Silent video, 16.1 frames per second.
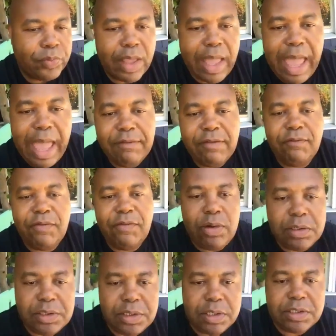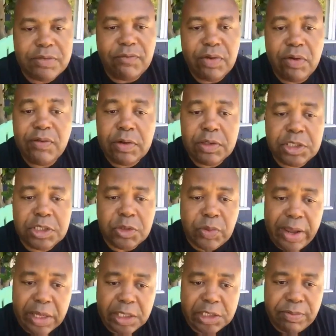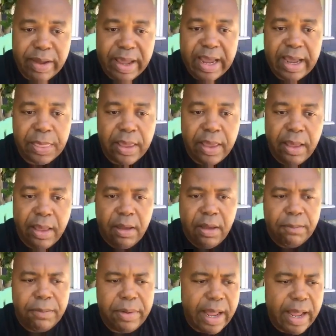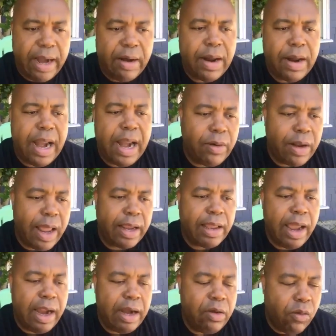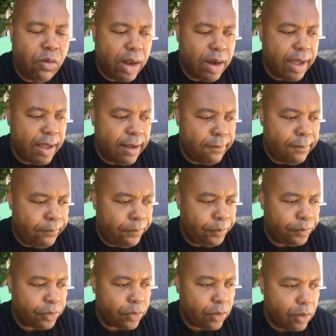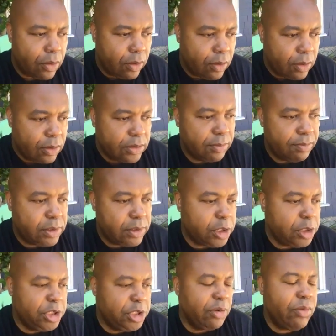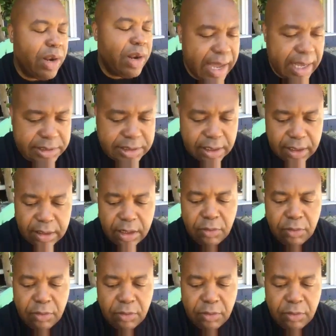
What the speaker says: I have it's a very, very strange path, but I kind of want to generalize it a little